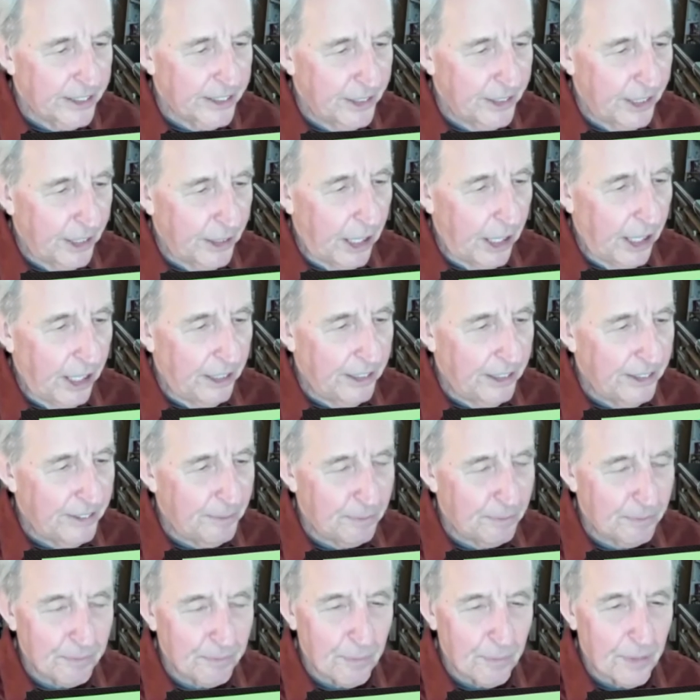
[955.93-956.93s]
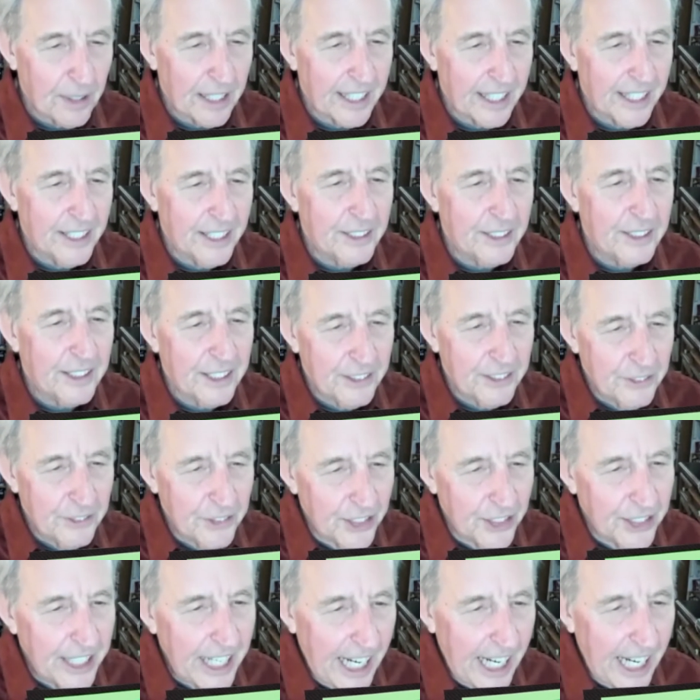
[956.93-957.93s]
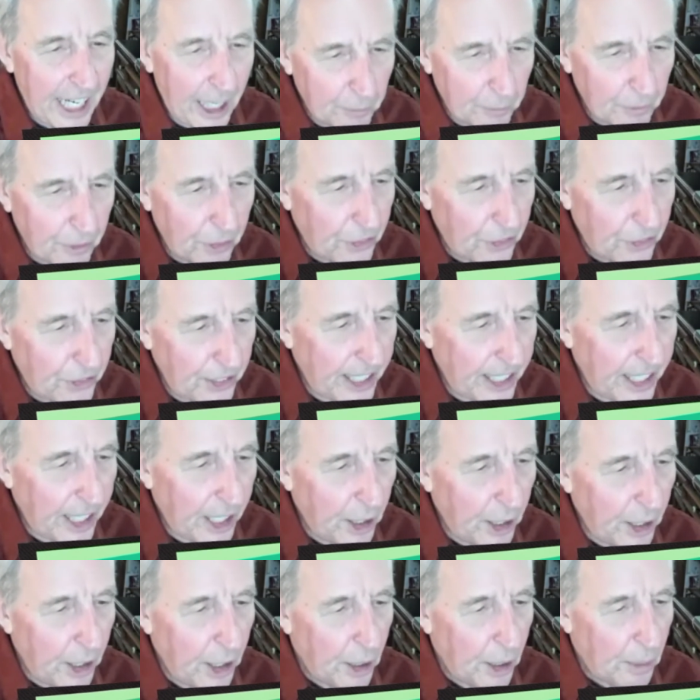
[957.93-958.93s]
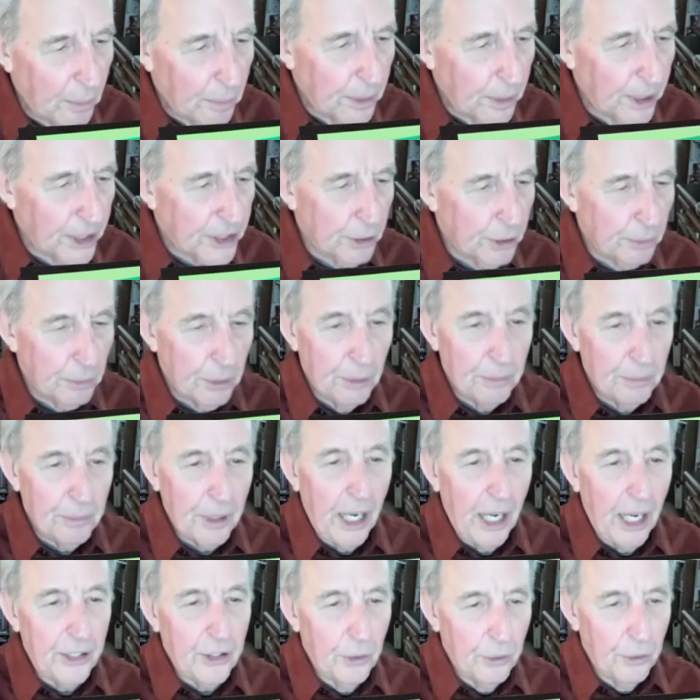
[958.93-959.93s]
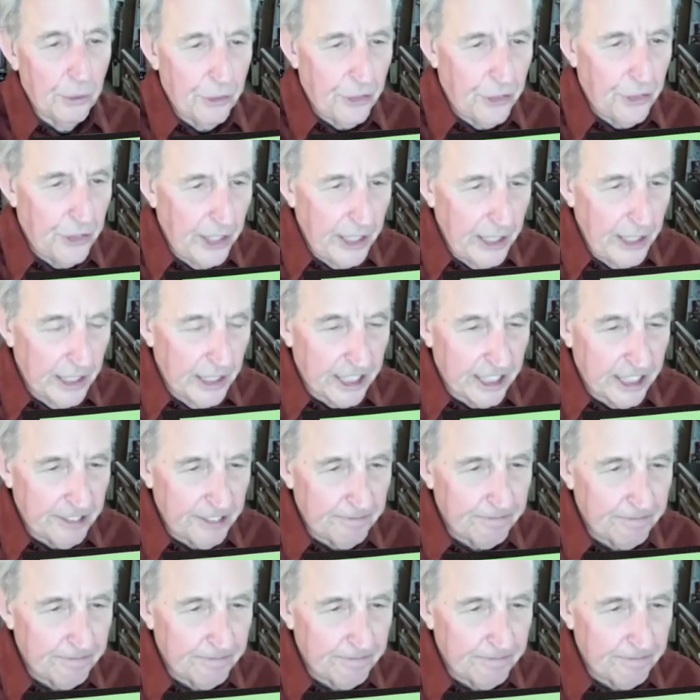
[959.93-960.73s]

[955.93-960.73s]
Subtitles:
the name Thea Bristlebroom? Now I know Thea